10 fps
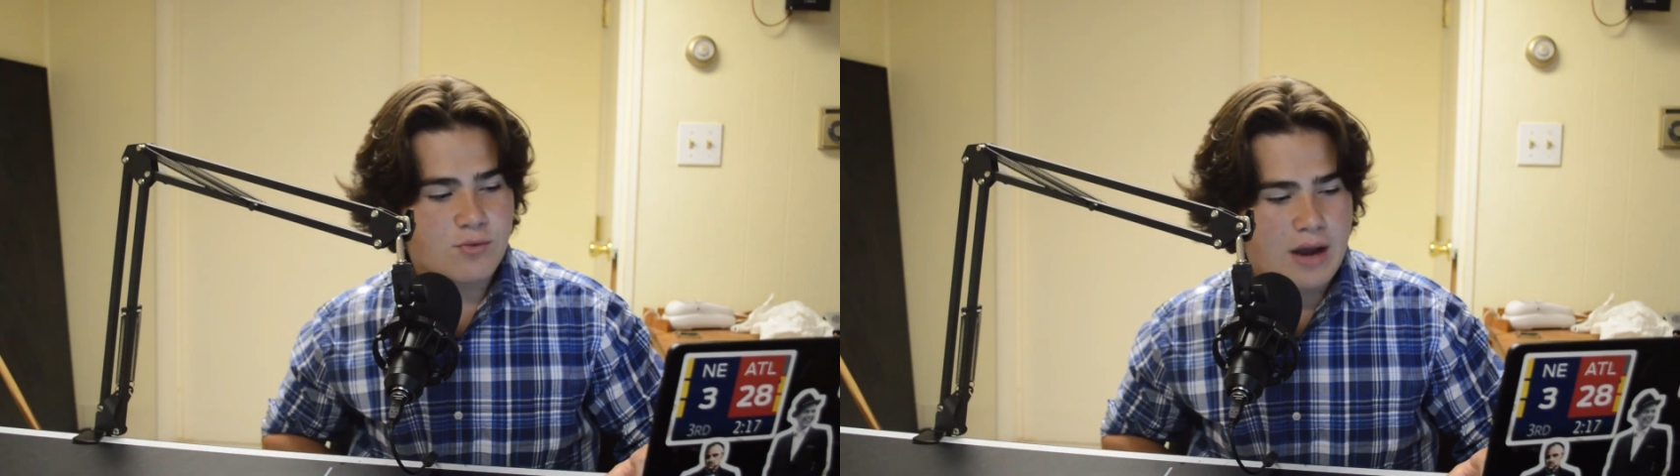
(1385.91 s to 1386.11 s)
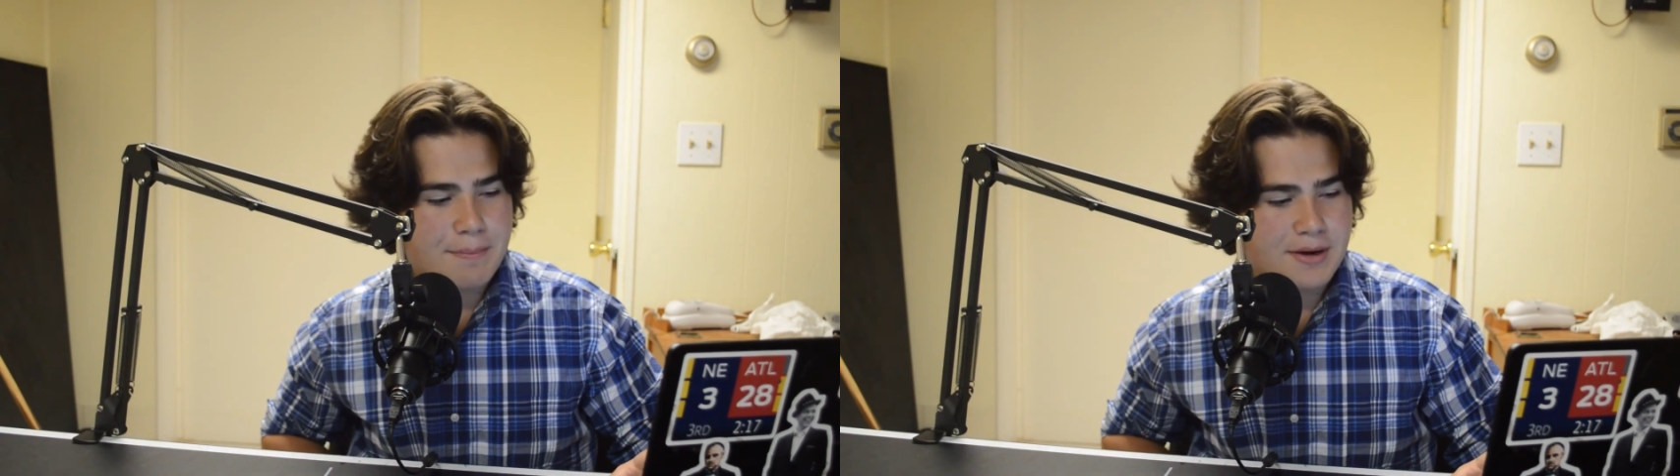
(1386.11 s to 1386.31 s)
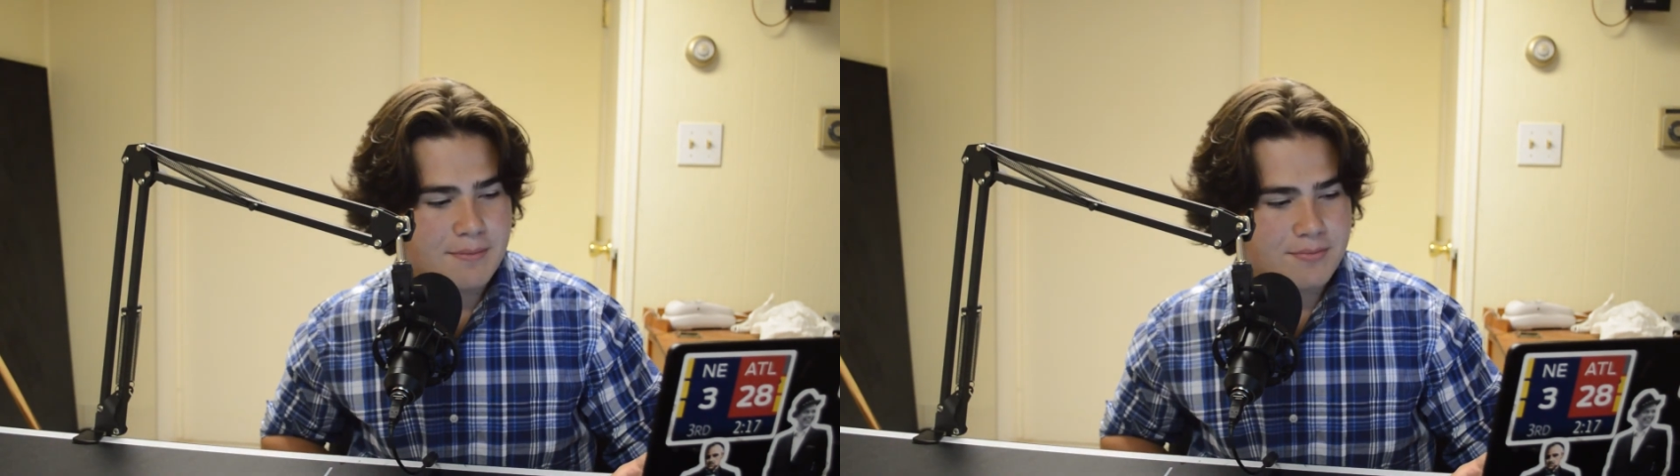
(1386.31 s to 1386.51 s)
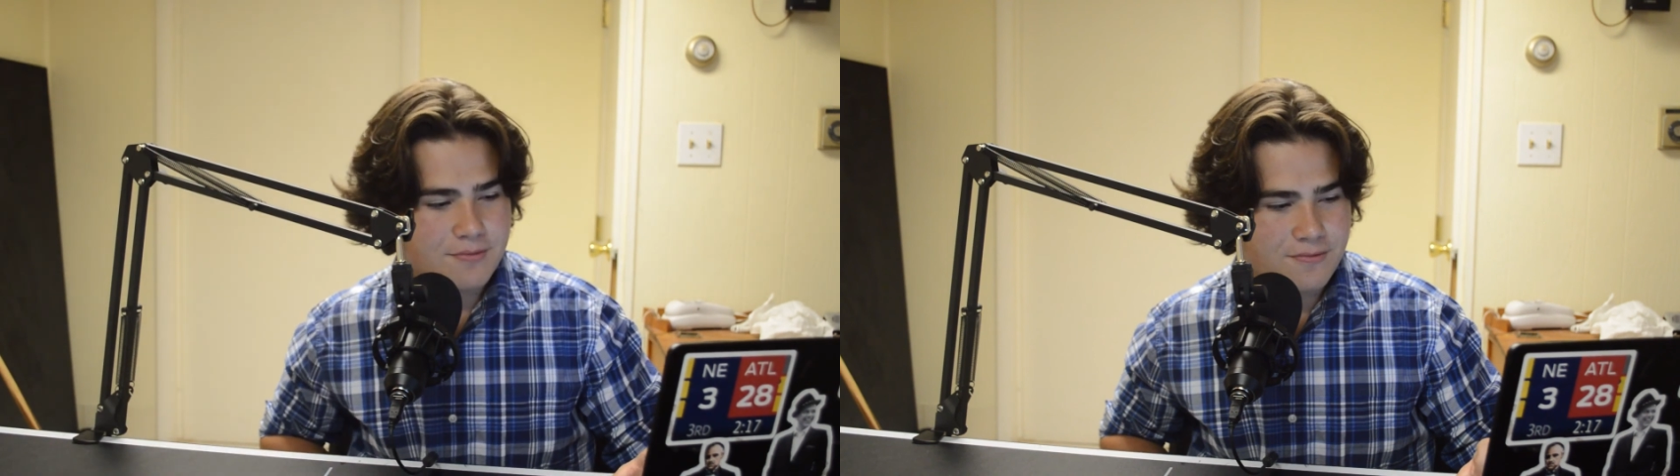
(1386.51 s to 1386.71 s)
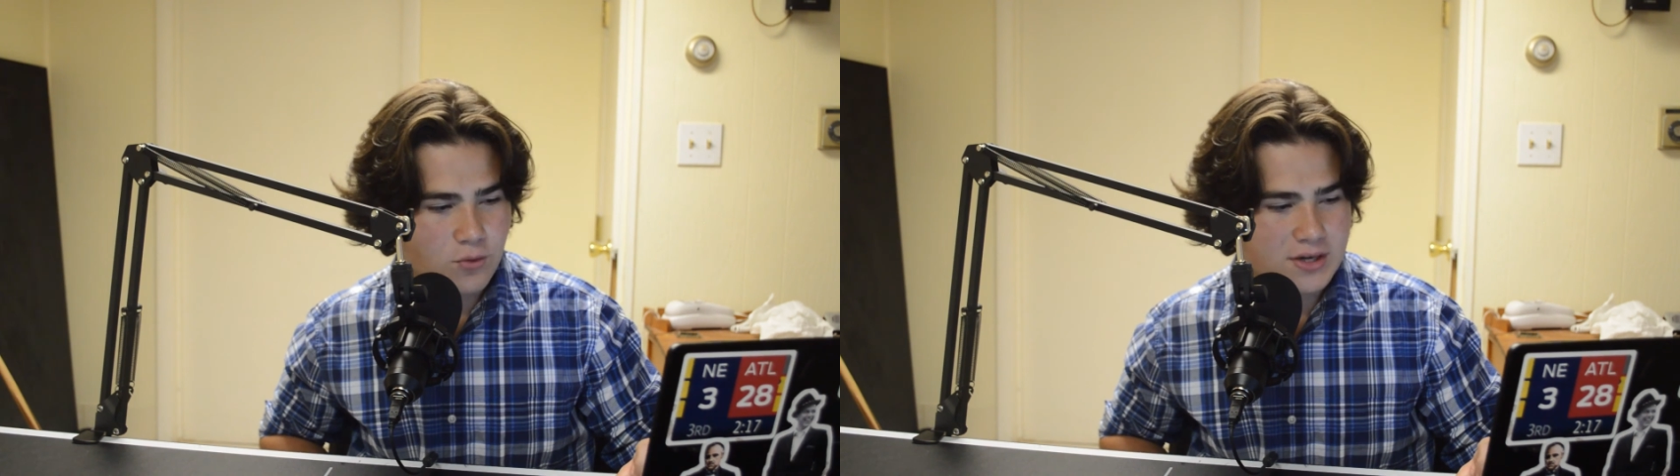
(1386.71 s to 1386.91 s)
wrap it up
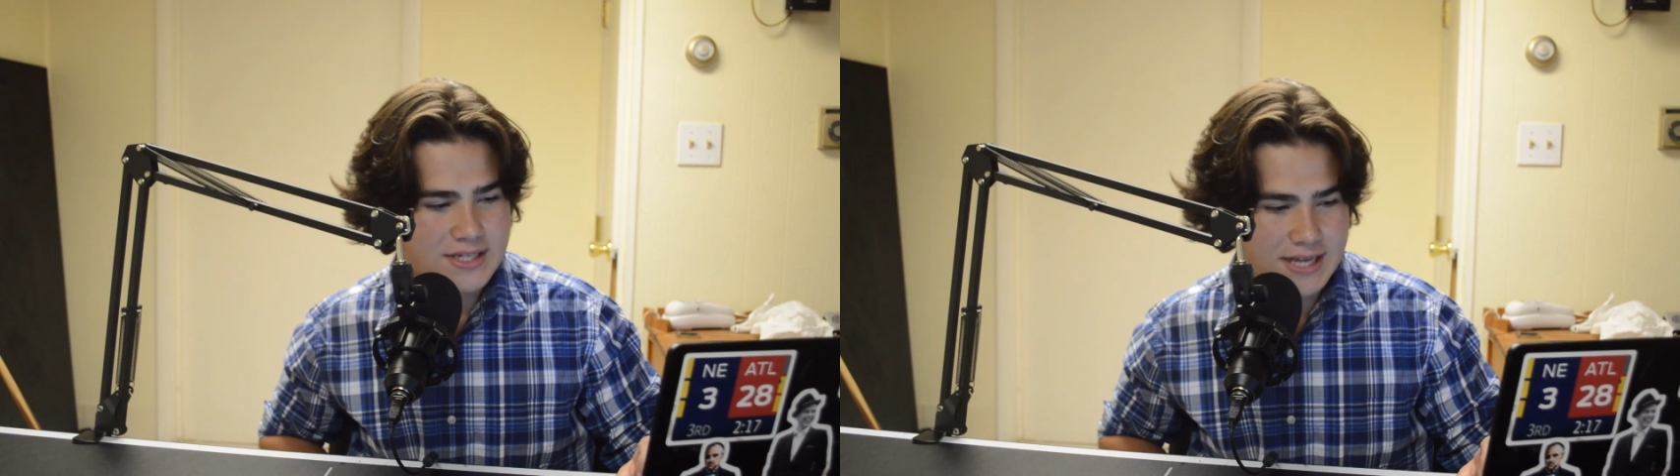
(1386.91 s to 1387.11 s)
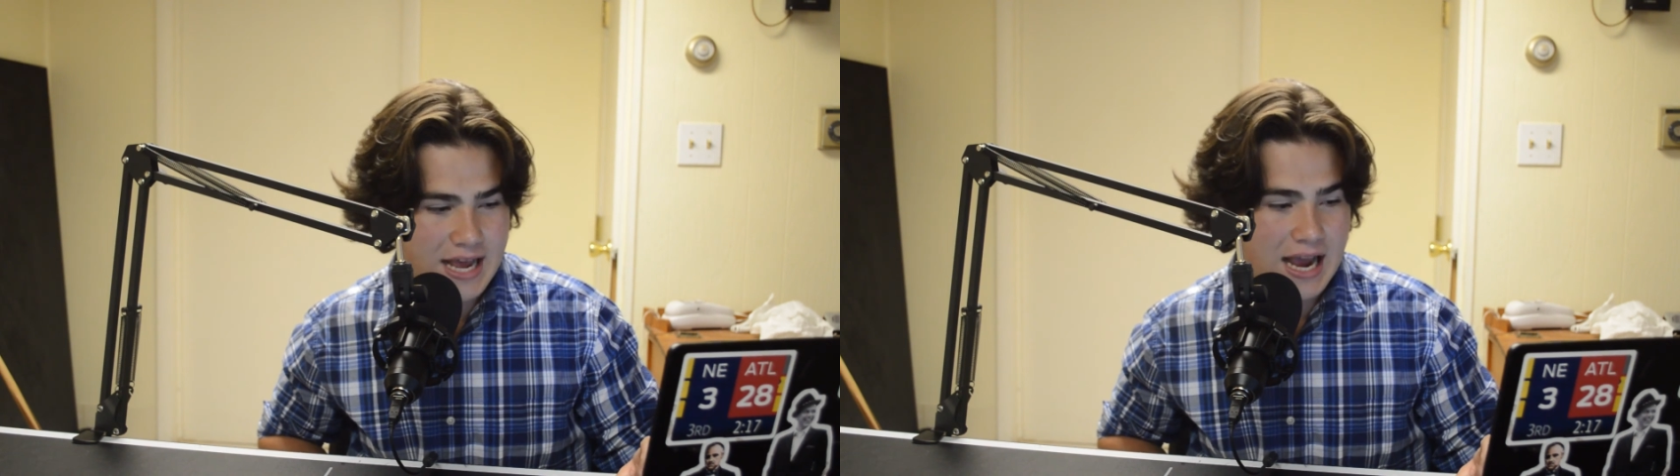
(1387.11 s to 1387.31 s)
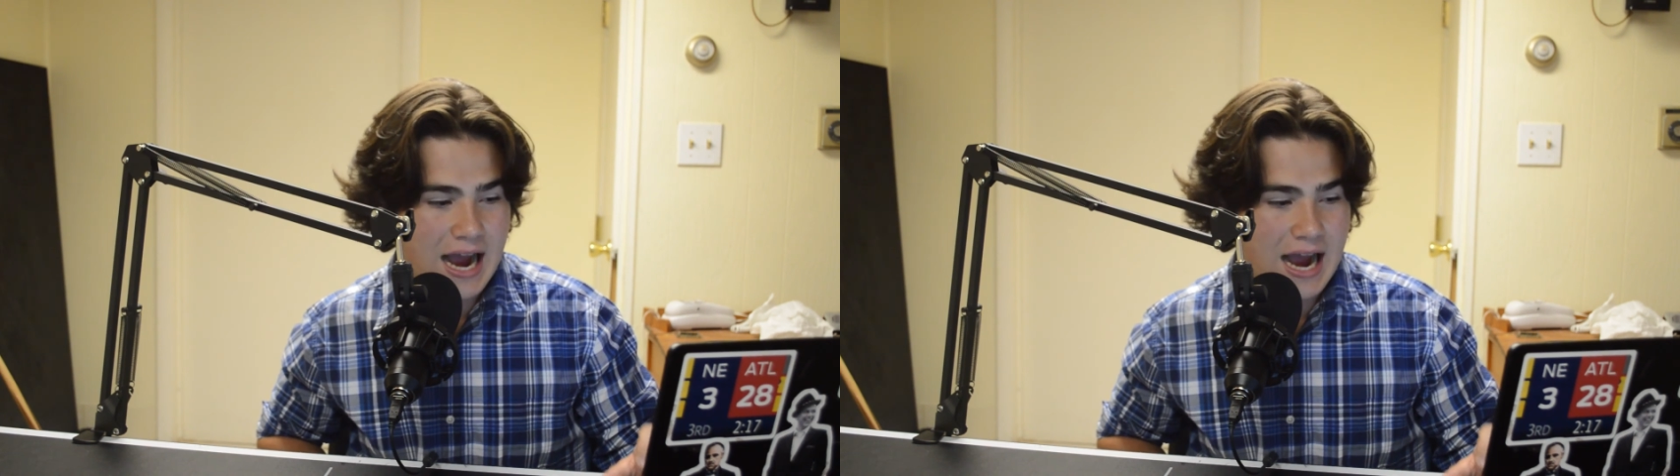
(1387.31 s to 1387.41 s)
for today.